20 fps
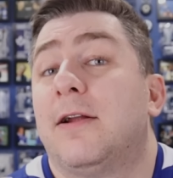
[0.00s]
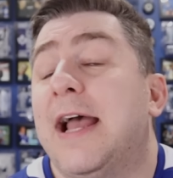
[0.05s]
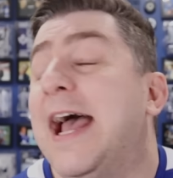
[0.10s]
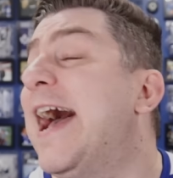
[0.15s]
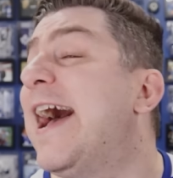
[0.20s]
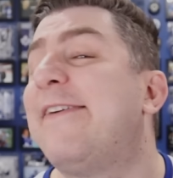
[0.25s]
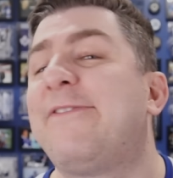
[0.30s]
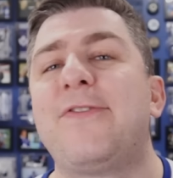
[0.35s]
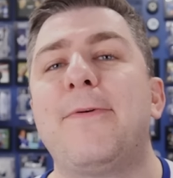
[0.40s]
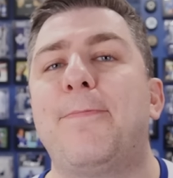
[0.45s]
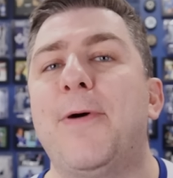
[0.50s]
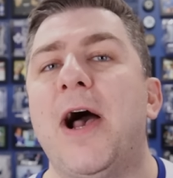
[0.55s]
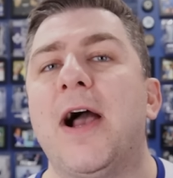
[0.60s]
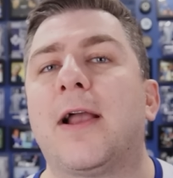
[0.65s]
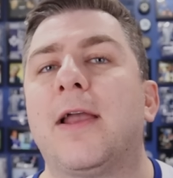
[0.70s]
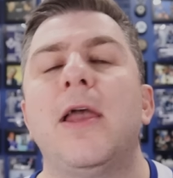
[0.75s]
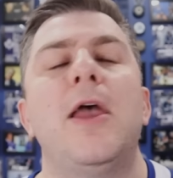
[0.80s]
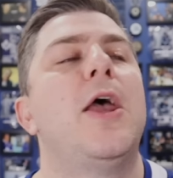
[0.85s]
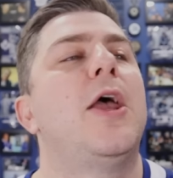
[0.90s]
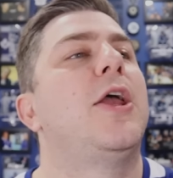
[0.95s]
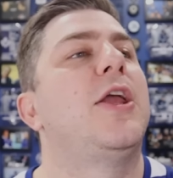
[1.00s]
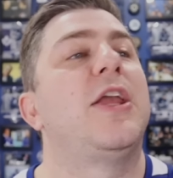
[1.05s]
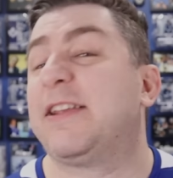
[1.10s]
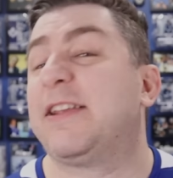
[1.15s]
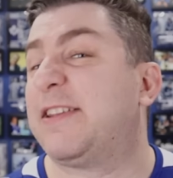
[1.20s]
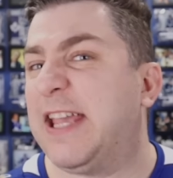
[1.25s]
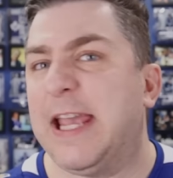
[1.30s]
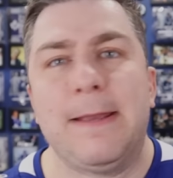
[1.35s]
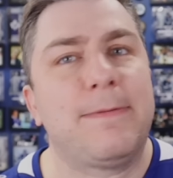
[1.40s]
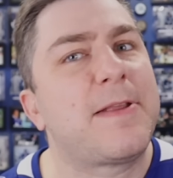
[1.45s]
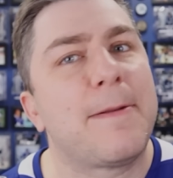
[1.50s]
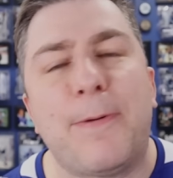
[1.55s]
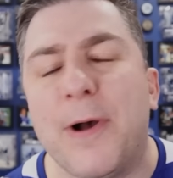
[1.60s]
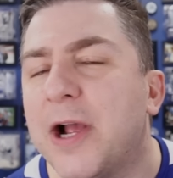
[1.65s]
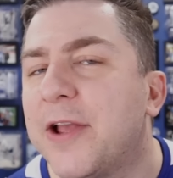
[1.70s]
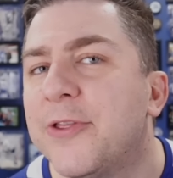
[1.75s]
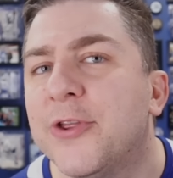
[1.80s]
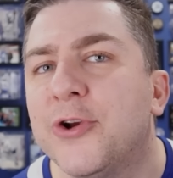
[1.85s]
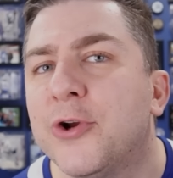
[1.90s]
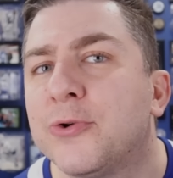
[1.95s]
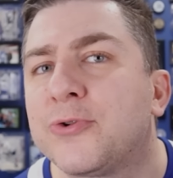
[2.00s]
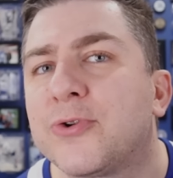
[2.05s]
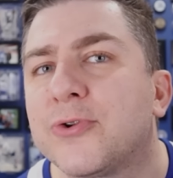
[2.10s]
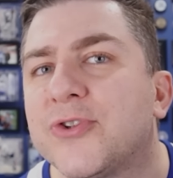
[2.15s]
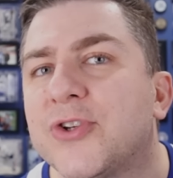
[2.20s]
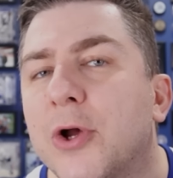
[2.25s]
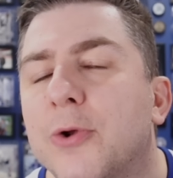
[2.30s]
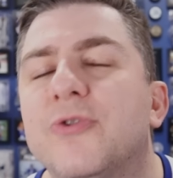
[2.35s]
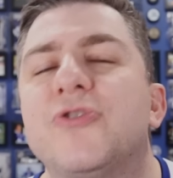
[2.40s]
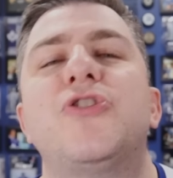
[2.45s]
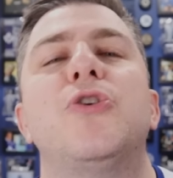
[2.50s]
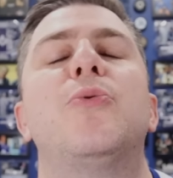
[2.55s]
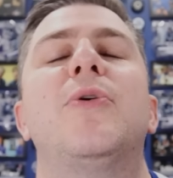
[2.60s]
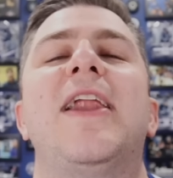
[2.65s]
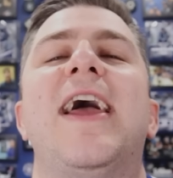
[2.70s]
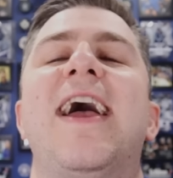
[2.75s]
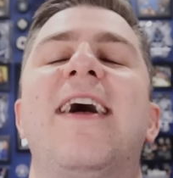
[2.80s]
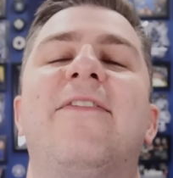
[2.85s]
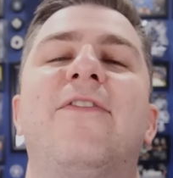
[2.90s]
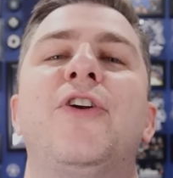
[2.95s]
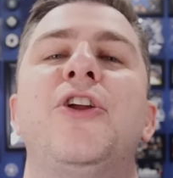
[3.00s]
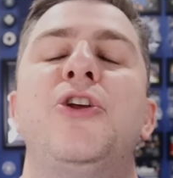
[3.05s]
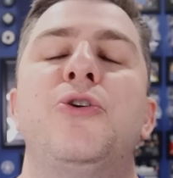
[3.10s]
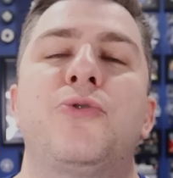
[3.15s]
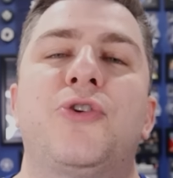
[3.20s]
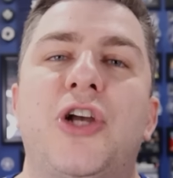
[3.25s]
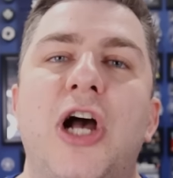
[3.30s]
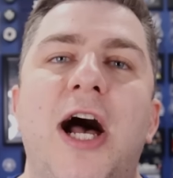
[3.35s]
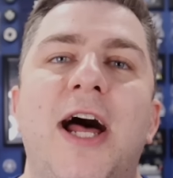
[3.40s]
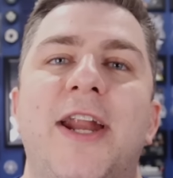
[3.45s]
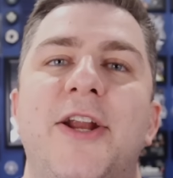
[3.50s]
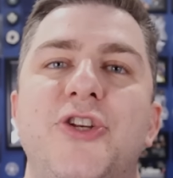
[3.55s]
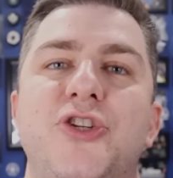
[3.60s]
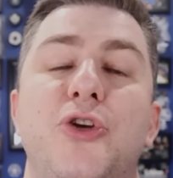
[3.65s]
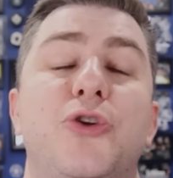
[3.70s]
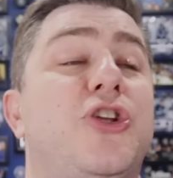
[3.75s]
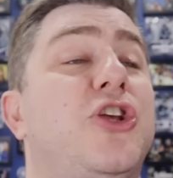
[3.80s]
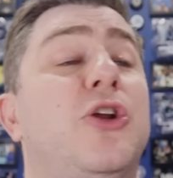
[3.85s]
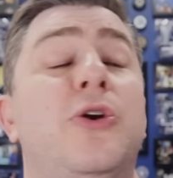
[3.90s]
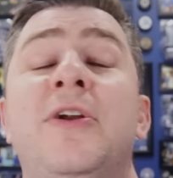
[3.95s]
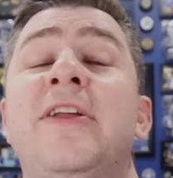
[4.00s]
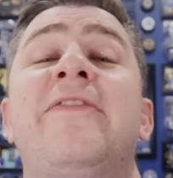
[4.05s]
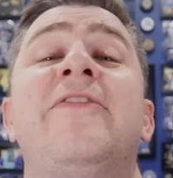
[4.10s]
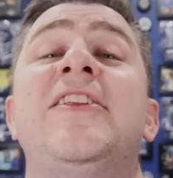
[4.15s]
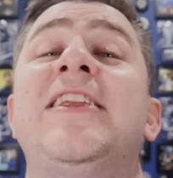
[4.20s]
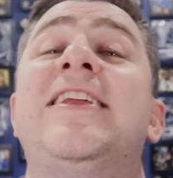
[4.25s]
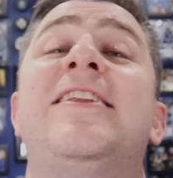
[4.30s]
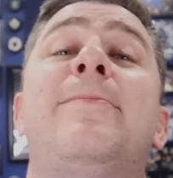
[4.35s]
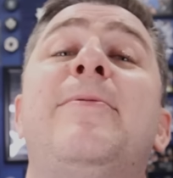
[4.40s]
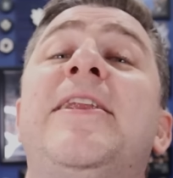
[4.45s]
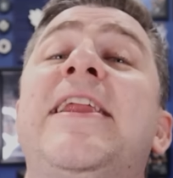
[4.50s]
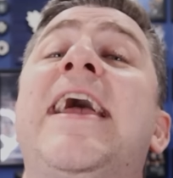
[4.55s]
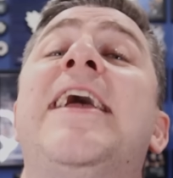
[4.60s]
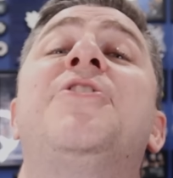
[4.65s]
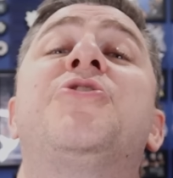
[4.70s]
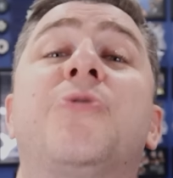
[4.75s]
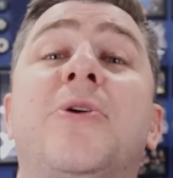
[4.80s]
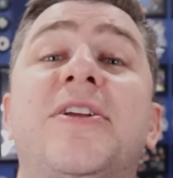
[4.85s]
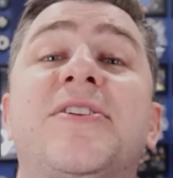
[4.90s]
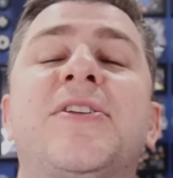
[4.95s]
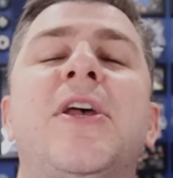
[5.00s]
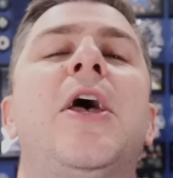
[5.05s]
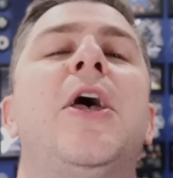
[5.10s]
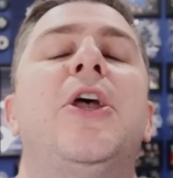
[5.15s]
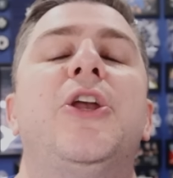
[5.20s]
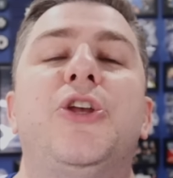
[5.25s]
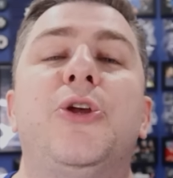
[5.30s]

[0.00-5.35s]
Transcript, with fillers: Have the puck keep the puck in the neutral zone. Do whatever you gotta do. You don't even need to be dangerous.